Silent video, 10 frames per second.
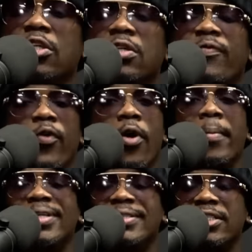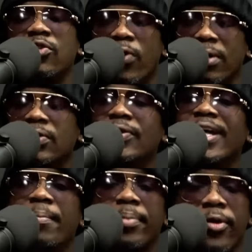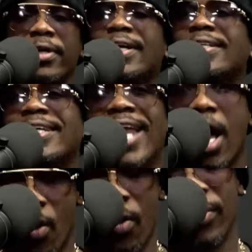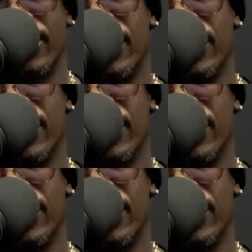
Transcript: former disgruntled employees, and all.